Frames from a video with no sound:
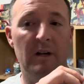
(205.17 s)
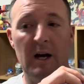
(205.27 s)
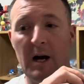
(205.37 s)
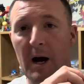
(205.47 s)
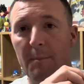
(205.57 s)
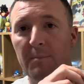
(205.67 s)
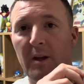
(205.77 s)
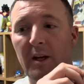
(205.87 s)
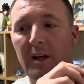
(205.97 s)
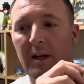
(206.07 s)

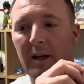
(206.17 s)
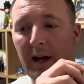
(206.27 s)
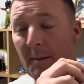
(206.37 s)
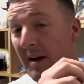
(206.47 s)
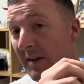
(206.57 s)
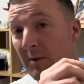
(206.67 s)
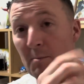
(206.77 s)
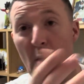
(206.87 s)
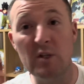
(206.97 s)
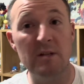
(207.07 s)
I mean,
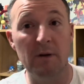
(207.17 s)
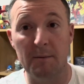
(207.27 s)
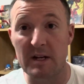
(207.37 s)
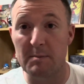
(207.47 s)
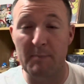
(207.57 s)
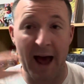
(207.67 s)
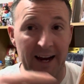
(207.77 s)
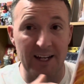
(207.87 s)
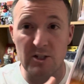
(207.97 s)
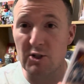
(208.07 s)
most of them are going to be
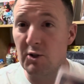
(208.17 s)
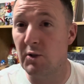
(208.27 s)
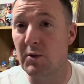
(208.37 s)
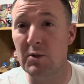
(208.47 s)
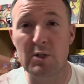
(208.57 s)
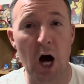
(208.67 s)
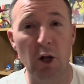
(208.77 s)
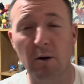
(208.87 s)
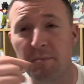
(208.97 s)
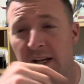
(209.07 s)
back issues,
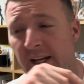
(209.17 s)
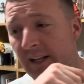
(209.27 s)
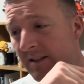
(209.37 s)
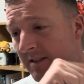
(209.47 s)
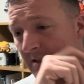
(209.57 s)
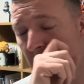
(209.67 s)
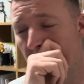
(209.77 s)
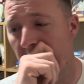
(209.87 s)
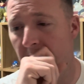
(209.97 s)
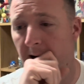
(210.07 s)
dollar bins,
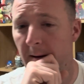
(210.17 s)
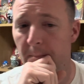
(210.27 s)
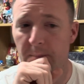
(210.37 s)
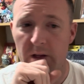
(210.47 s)
and